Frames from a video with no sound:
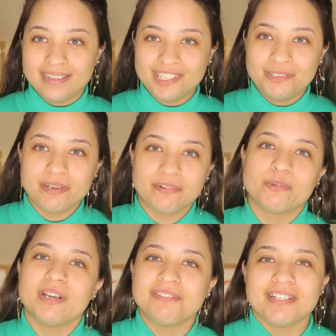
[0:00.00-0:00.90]
Hello
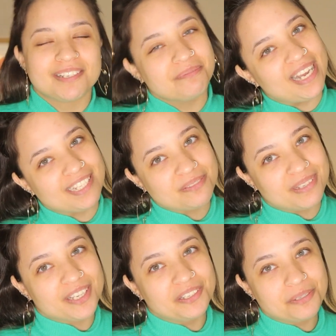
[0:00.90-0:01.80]
everyone, welcome back to
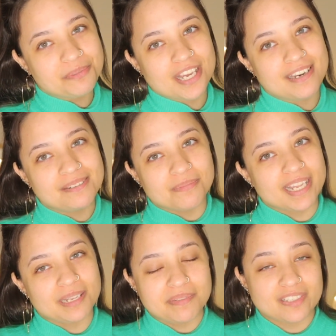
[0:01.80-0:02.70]
my YouTube channel.
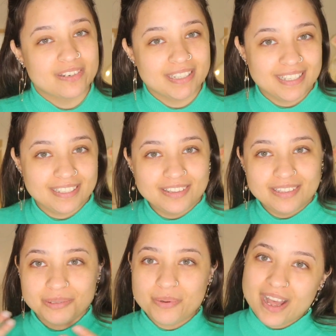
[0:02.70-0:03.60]
My name is Ridhi.
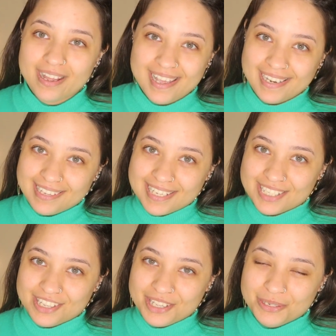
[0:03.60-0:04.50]
In
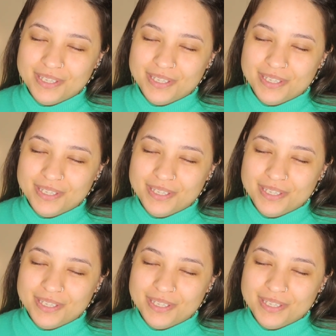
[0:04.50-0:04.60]
case you're new